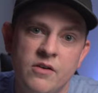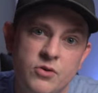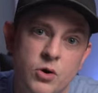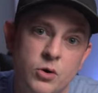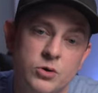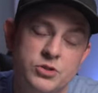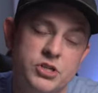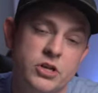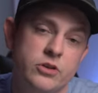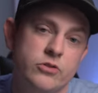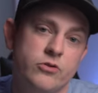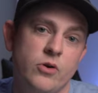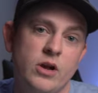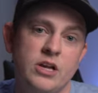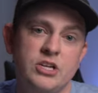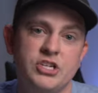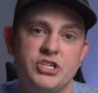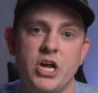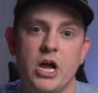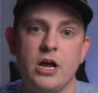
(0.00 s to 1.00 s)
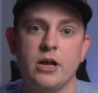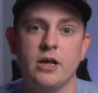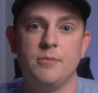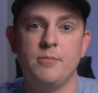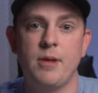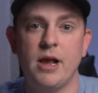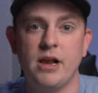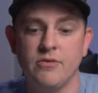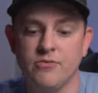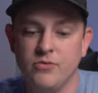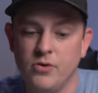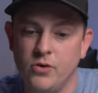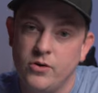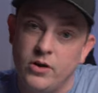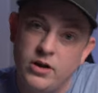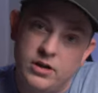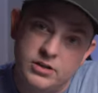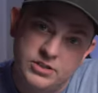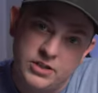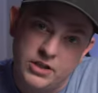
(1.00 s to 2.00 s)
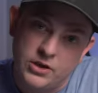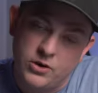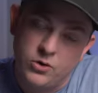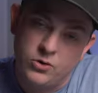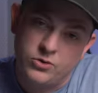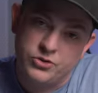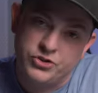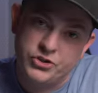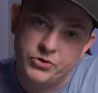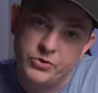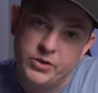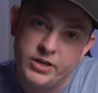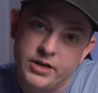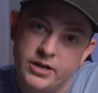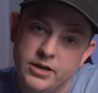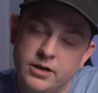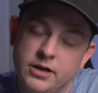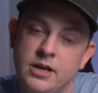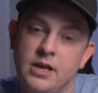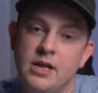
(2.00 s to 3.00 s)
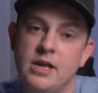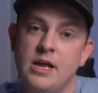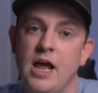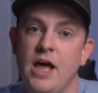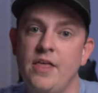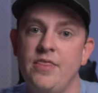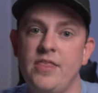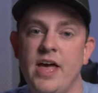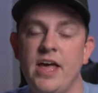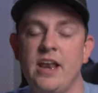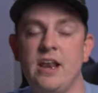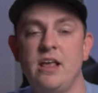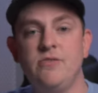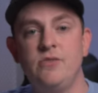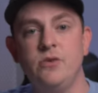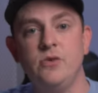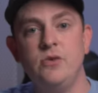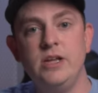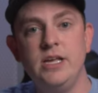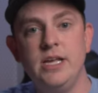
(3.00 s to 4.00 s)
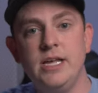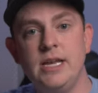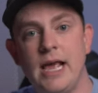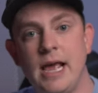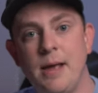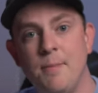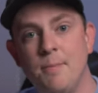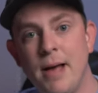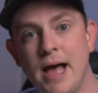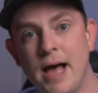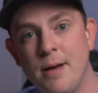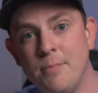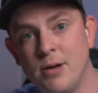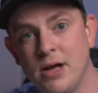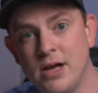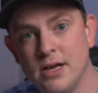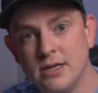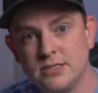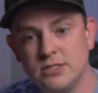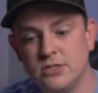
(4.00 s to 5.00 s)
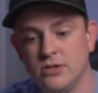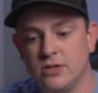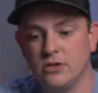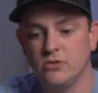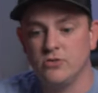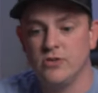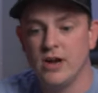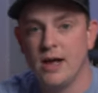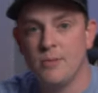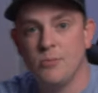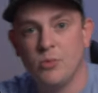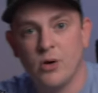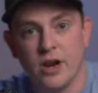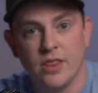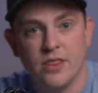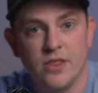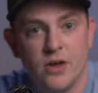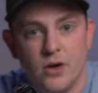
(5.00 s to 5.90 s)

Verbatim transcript: Of course, you could throw a shotgun microphone onto the cold shoe here, and then if you need a matte box, you could grab one of